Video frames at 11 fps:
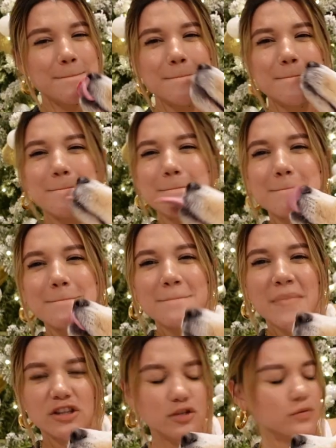do
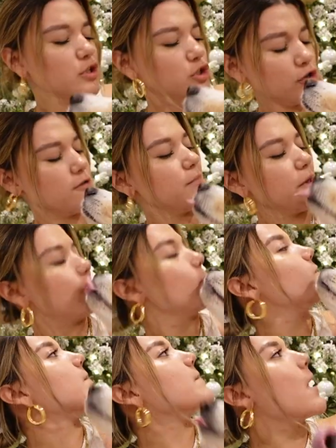you want to show the
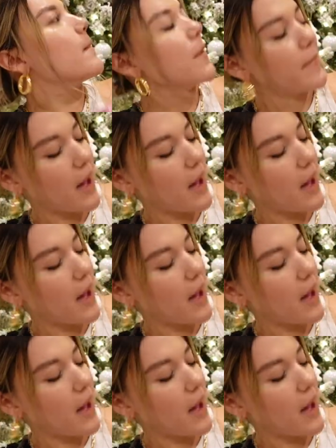people what mama